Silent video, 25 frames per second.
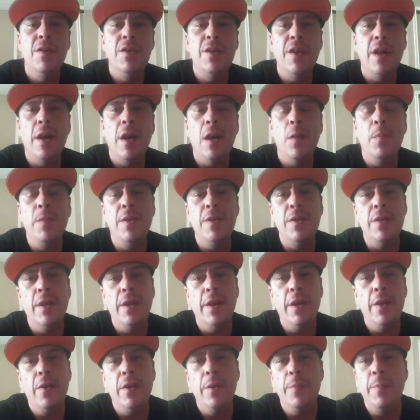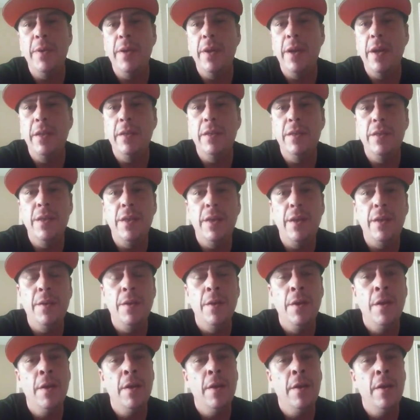Shout out Mr. Larry, PhD.
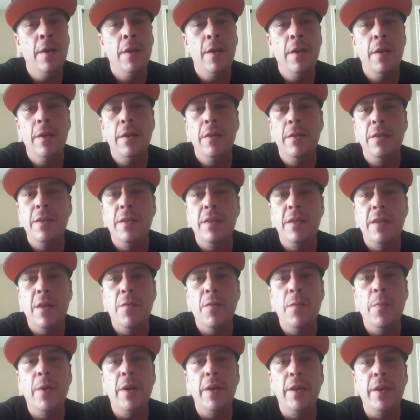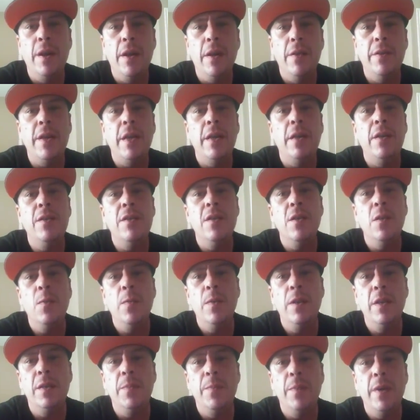Just everybody, y'all. Thank you so
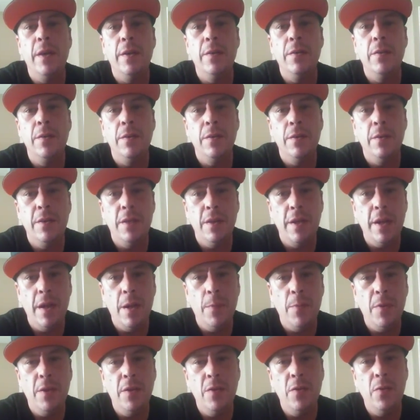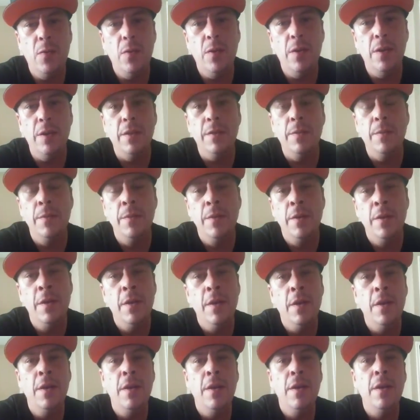much, man. Today I'm going to do
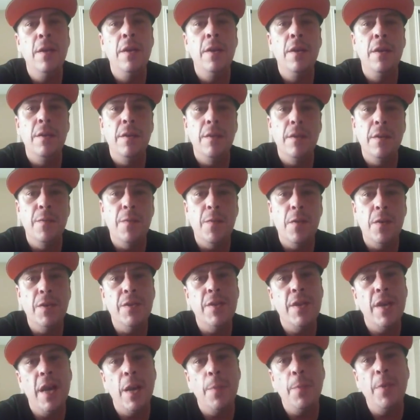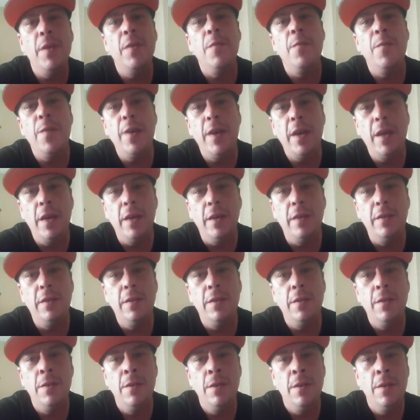the first time in the feds.
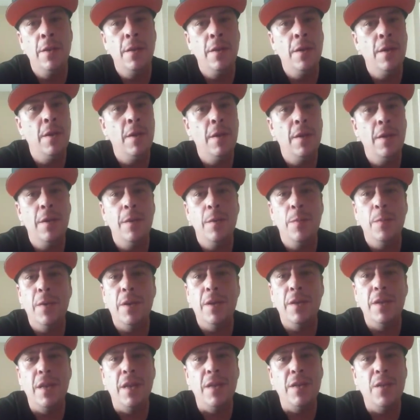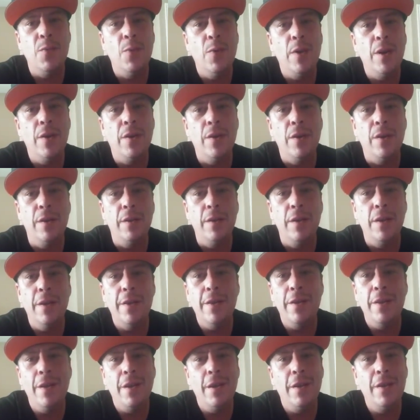Because I swear,
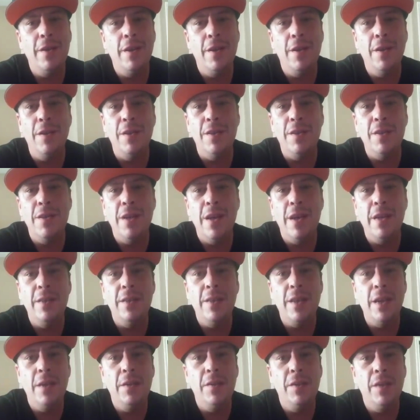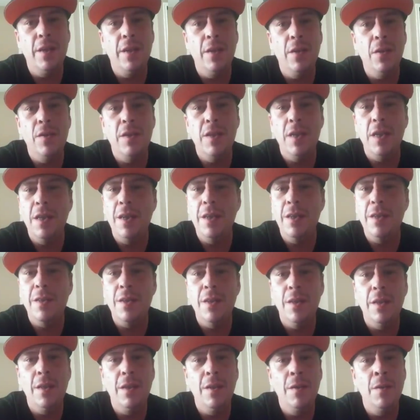nothing I did in the state jail,
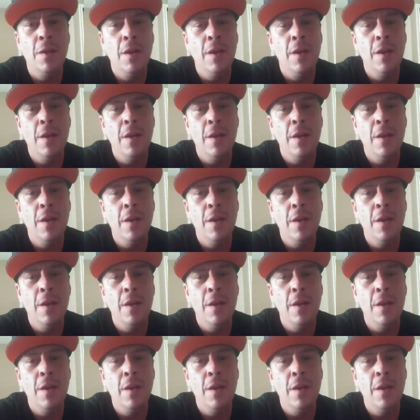TDC,